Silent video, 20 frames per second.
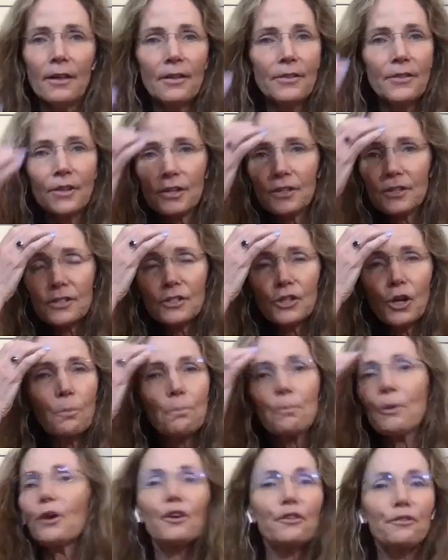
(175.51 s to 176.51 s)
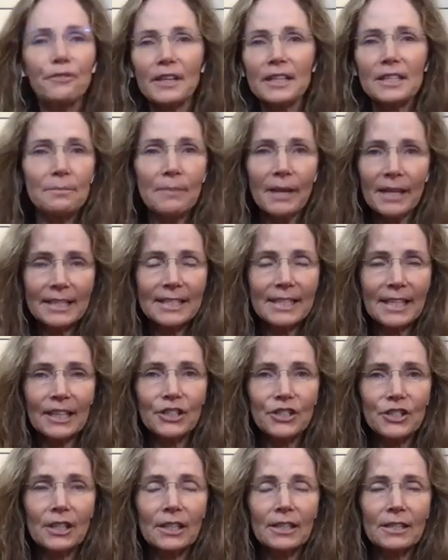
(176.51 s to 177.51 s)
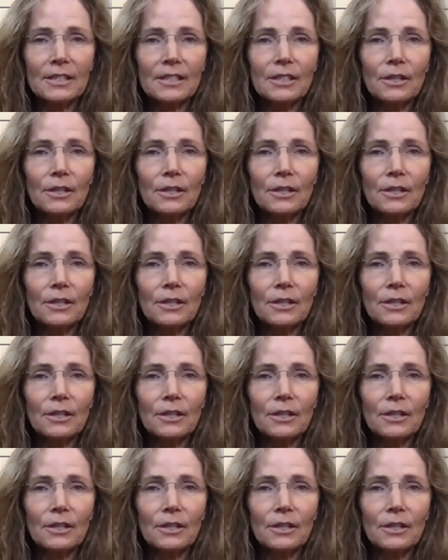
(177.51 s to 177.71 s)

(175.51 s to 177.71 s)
There's no perfect meditation.